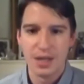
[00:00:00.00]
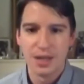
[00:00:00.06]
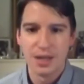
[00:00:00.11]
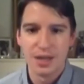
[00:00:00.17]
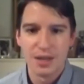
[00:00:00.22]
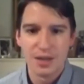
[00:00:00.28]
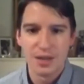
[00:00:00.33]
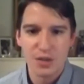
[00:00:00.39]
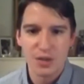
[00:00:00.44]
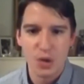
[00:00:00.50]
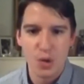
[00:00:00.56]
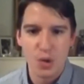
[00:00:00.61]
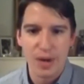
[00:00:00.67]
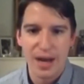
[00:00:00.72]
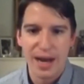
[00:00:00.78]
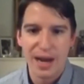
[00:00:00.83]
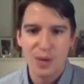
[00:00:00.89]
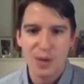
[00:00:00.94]
So
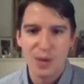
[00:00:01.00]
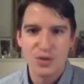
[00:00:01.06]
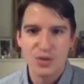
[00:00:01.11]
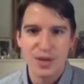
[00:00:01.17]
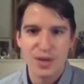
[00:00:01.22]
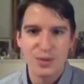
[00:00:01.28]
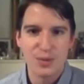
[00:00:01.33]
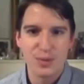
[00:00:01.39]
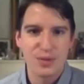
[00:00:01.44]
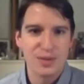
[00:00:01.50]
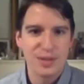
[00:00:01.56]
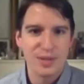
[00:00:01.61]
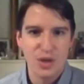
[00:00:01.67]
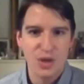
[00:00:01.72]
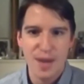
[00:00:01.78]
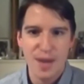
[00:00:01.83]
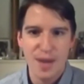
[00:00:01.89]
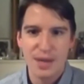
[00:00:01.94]
I will try to
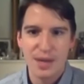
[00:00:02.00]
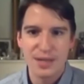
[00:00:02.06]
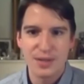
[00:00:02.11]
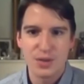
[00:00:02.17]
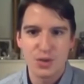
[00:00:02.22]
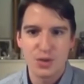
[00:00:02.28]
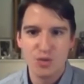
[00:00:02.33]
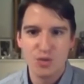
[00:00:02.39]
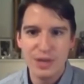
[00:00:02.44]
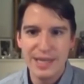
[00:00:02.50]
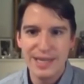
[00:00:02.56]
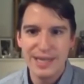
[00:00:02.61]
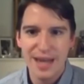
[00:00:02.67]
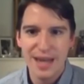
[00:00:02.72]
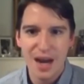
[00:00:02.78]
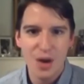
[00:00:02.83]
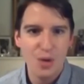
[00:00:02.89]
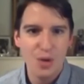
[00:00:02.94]
share my screen
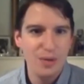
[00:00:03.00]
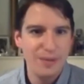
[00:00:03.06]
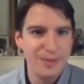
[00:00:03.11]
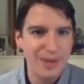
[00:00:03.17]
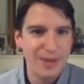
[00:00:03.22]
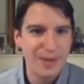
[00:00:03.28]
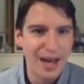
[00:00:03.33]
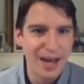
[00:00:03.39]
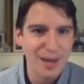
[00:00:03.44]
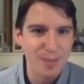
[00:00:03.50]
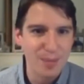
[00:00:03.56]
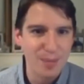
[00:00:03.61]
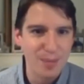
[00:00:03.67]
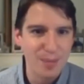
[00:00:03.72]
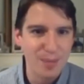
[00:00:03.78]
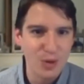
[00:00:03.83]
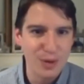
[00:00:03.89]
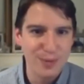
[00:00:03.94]
now. I'm
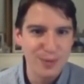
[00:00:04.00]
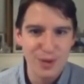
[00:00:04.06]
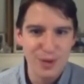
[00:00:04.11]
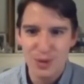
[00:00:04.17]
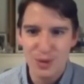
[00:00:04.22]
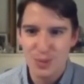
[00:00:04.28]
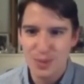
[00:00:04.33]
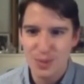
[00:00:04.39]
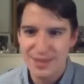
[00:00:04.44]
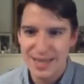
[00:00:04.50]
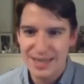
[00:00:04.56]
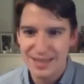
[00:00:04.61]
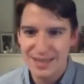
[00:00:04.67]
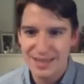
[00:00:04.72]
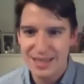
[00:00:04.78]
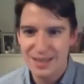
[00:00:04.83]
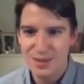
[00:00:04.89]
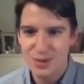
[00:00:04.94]
not very good with
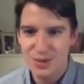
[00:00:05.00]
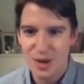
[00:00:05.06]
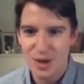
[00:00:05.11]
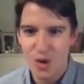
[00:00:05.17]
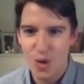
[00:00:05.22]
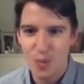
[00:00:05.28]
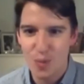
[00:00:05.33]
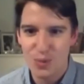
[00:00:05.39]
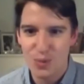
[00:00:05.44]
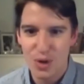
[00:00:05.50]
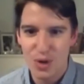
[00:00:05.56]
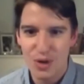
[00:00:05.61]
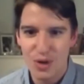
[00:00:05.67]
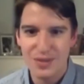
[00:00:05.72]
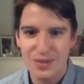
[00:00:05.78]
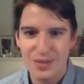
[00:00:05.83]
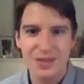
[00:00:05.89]
technique, so I hope it works.